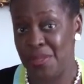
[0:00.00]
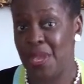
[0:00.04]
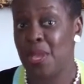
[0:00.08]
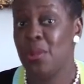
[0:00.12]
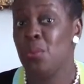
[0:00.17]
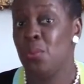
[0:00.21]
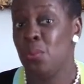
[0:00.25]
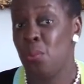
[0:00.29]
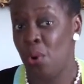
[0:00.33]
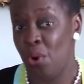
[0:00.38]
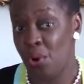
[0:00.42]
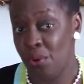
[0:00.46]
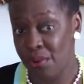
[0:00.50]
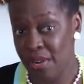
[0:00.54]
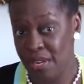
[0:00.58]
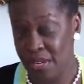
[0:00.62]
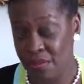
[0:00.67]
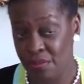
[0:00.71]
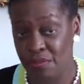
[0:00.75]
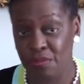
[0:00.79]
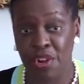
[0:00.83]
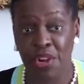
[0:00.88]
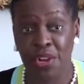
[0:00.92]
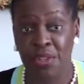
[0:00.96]
They
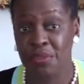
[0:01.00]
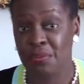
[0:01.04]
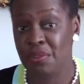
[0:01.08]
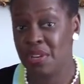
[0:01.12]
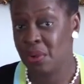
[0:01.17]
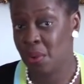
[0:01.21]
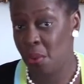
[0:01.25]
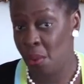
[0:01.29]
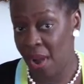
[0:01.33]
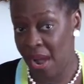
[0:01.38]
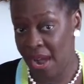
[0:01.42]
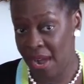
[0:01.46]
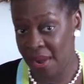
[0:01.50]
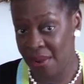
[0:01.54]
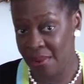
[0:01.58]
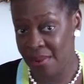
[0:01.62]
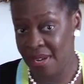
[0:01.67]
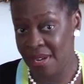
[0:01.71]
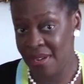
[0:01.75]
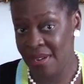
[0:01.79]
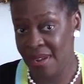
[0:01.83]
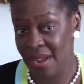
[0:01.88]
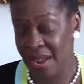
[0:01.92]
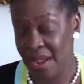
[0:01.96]
warrant further
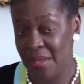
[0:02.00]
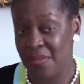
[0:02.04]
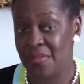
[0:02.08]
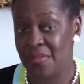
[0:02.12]
inquiry.